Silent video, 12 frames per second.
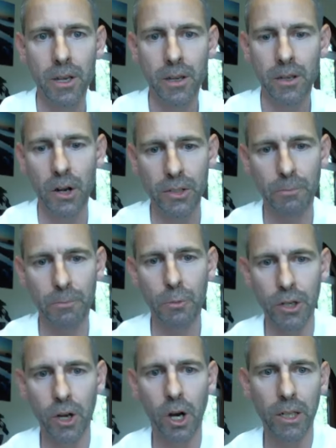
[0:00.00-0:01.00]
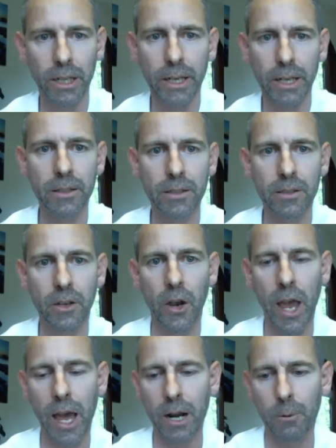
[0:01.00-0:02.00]
You know, it's a pretty hot lead. So
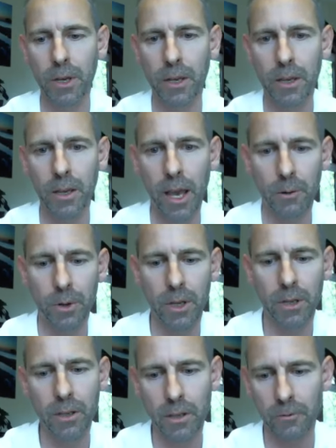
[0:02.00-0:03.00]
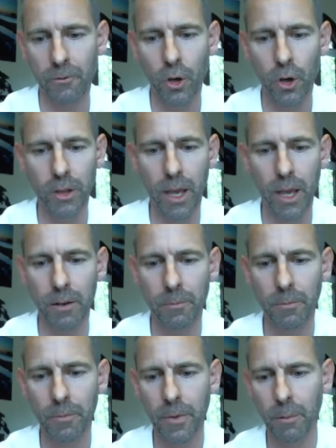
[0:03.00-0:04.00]
how do we convert that and